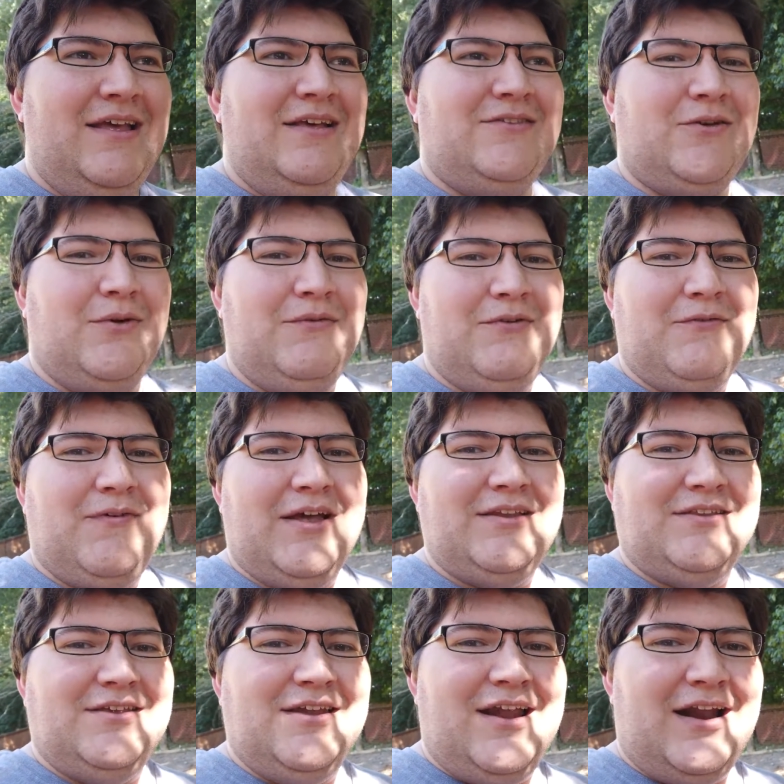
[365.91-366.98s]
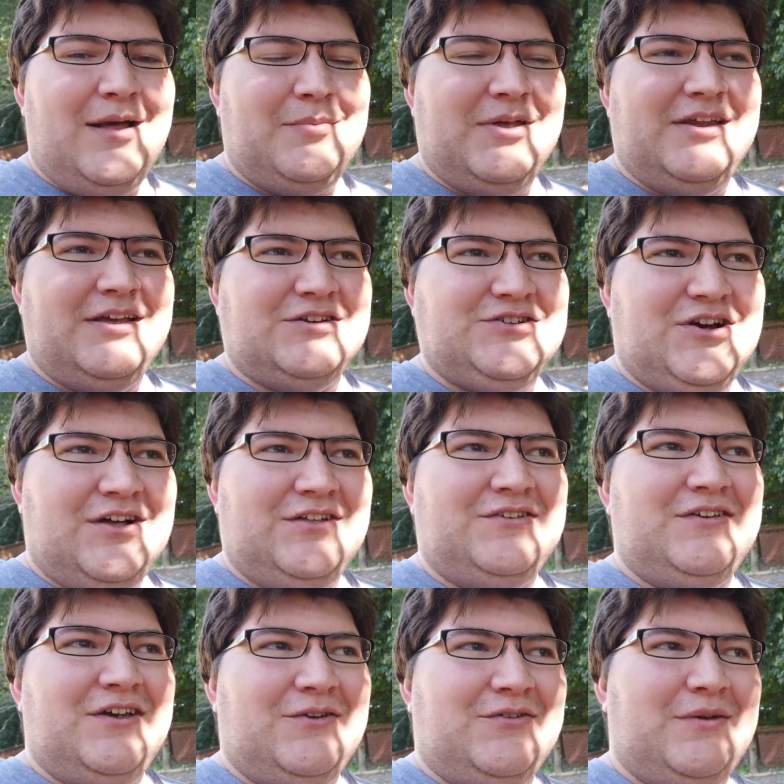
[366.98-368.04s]
So even if I did end up getting a chocolate
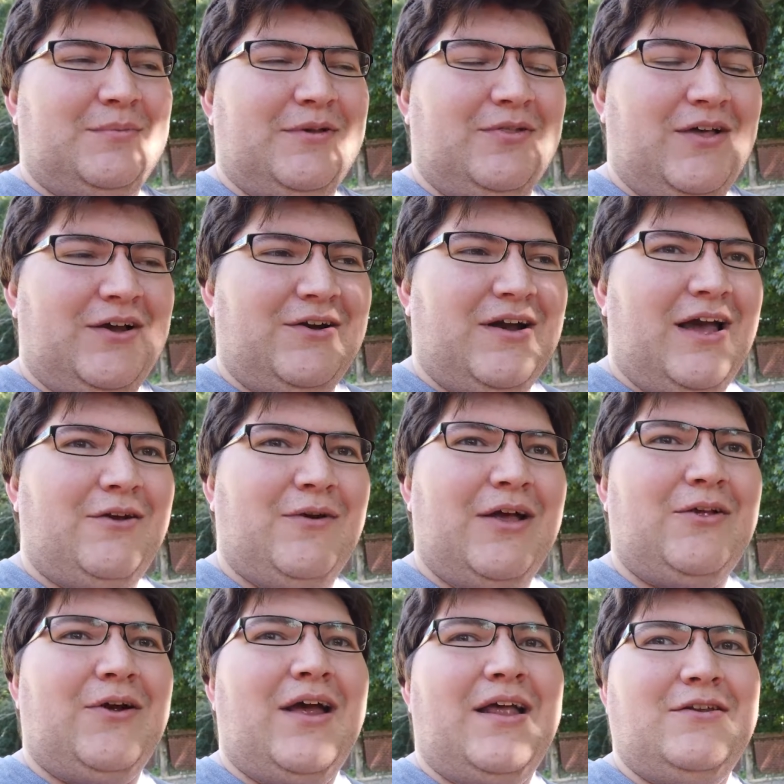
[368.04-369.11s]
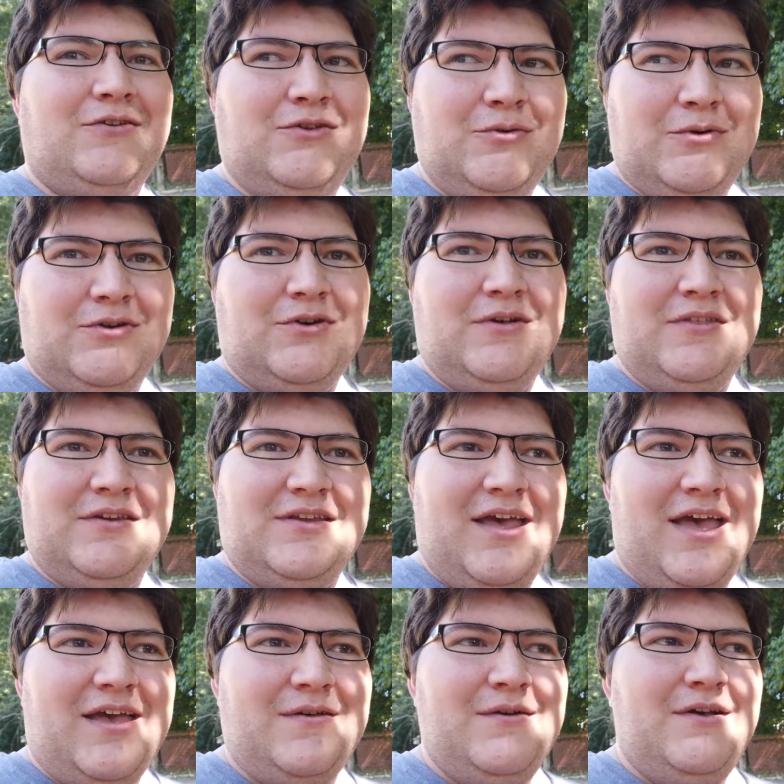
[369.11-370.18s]
shake or something later, I'd rather do it during the
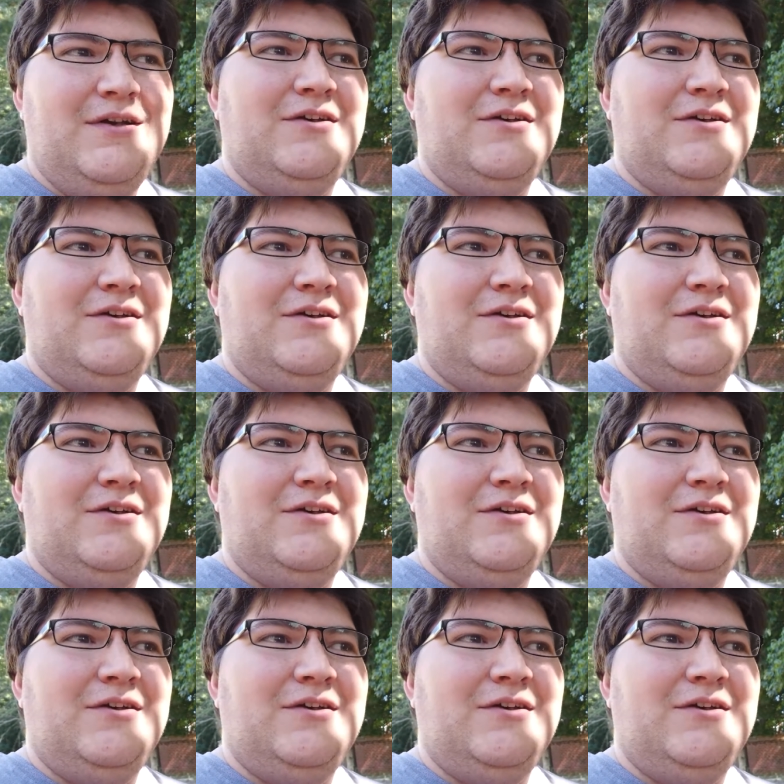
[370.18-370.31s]
day.